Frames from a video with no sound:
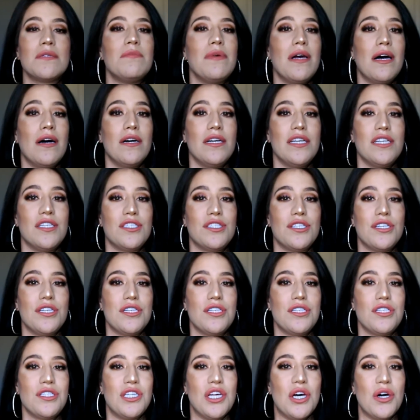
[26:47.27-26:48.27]
smell is
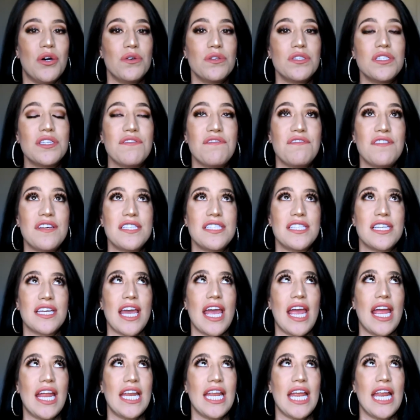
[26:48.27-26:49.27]
just so
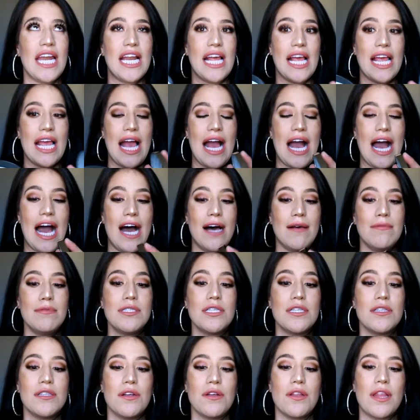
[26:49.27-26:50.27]
sophisticated and I
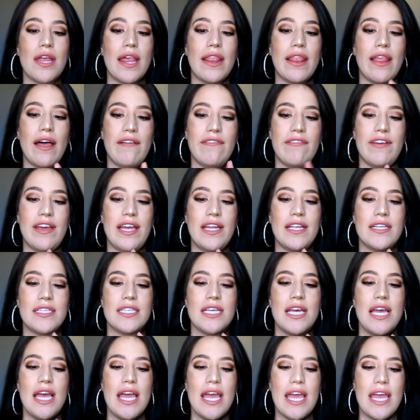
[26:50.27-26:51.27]
absolutely love
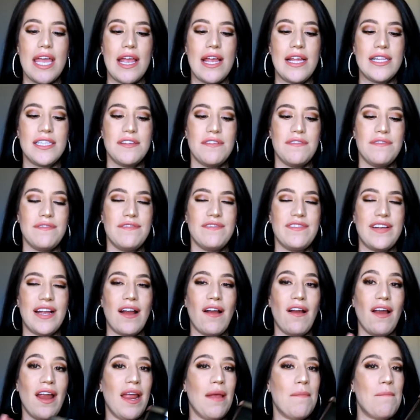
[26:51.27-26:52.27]
it. It's
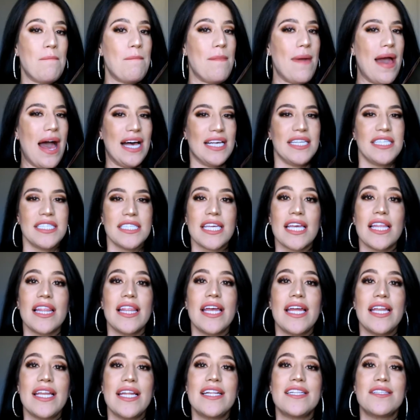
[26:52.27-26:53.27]
very
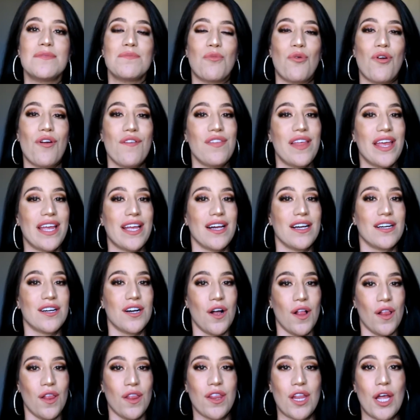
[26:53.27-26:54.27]
masculine. It's more of like a
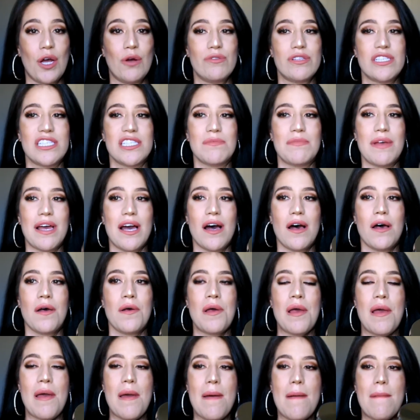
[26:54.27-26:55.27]
cologne
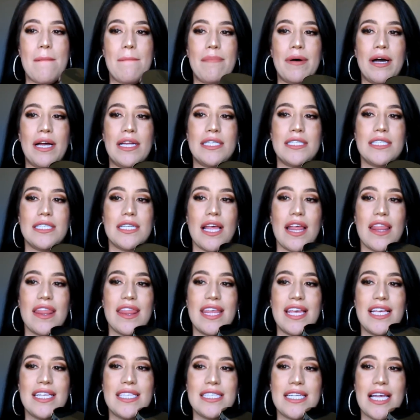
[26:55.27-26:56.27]
smell, but
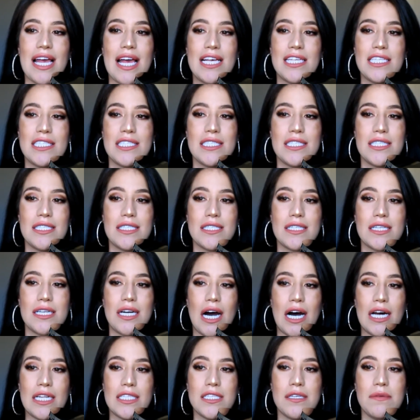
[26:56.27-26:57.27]
this has
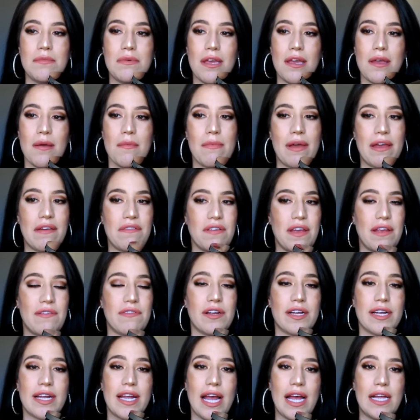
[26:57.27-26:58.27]
got to be my
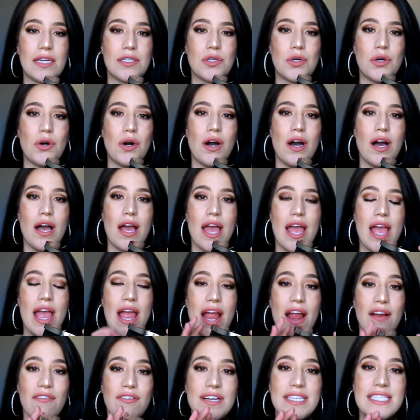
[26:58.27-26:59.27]
favorite candle.
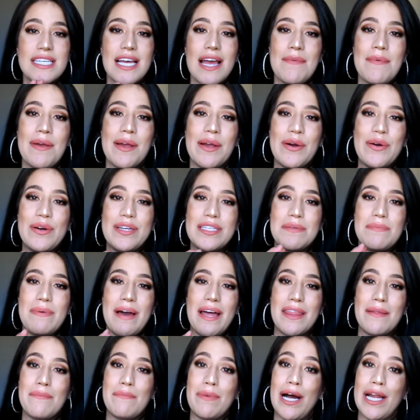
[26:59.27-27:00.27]
Every time I go into
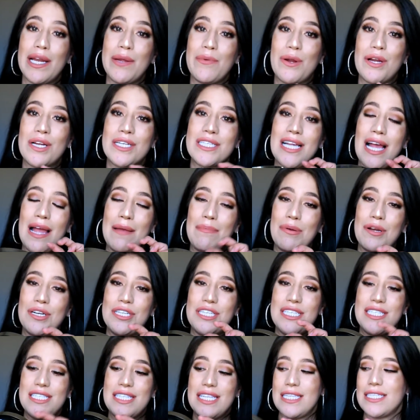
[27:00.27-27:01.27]
Bath & Body Works, I
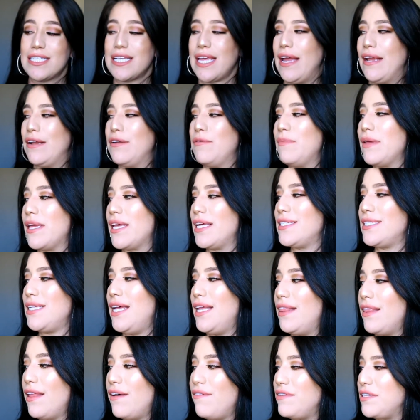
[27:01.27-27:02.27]
purchase this candle because
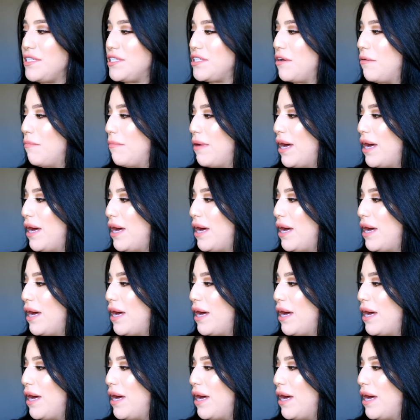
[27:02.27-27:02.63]
I love it so